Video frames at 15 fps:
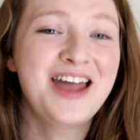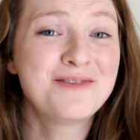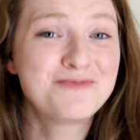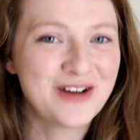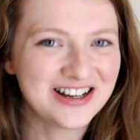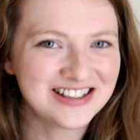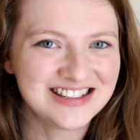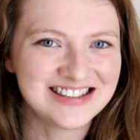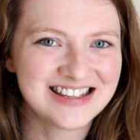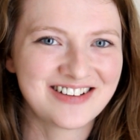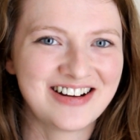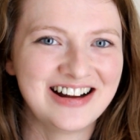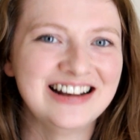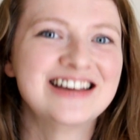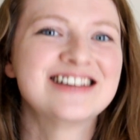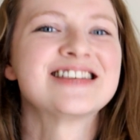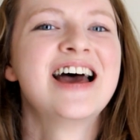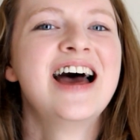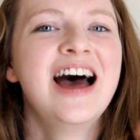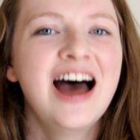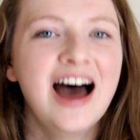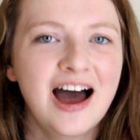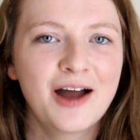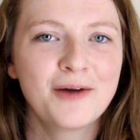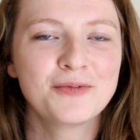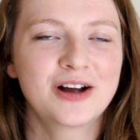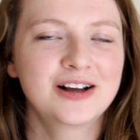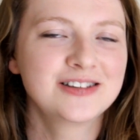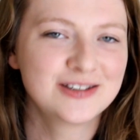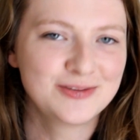they practice their English, I
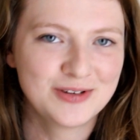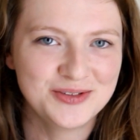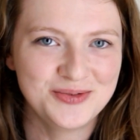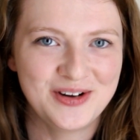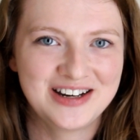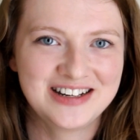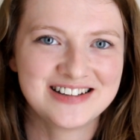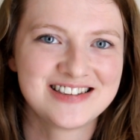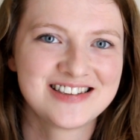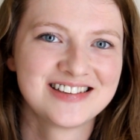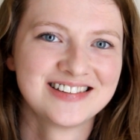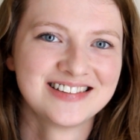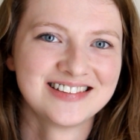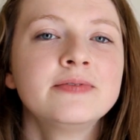practice my Spanish.